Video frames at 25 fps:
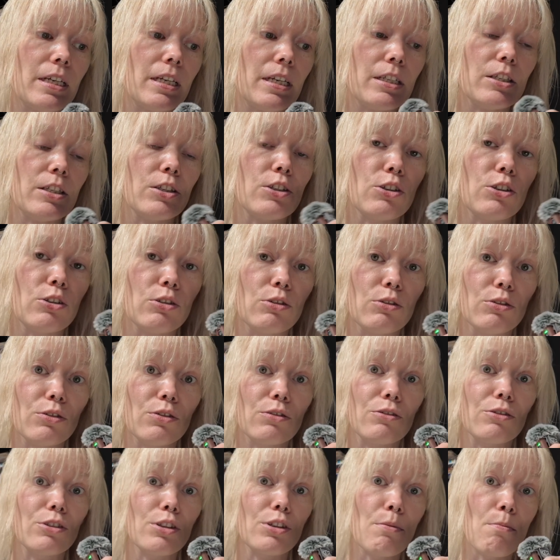until
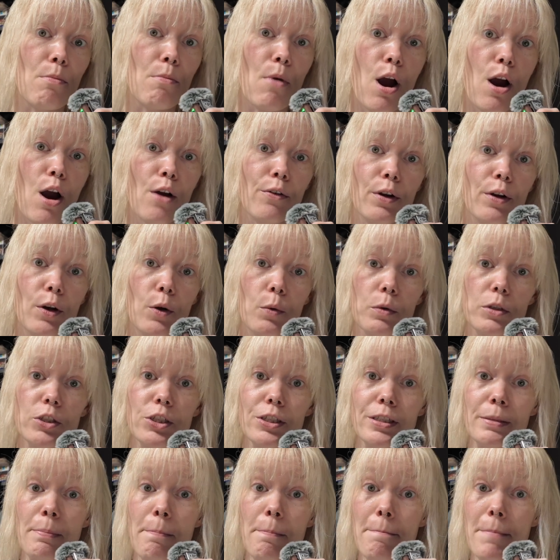tomorrow, which
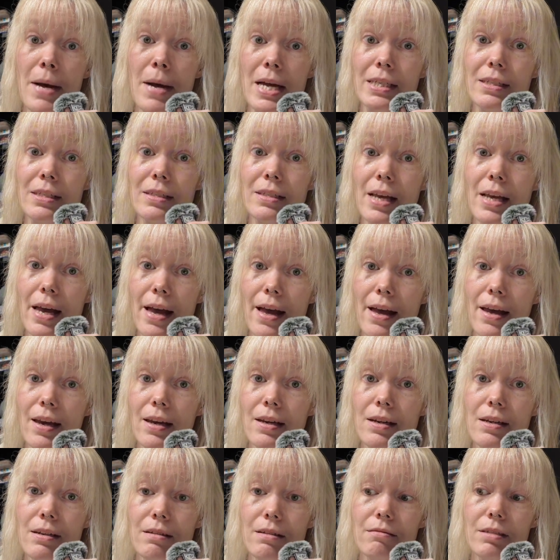is
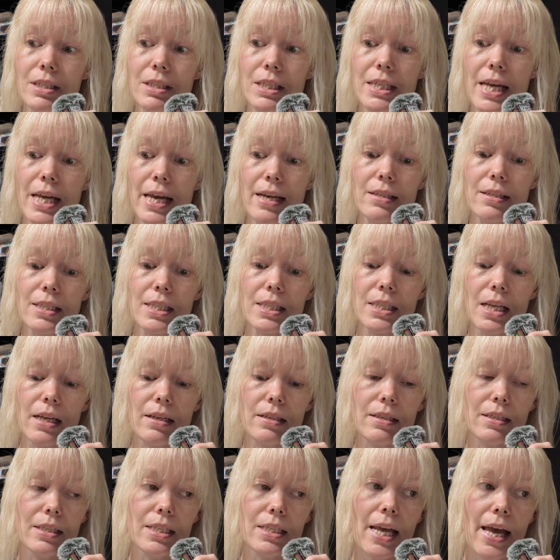Monday. Today is
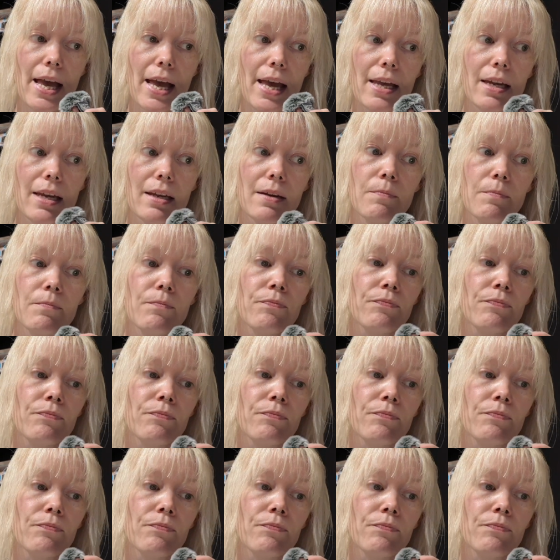Sunday.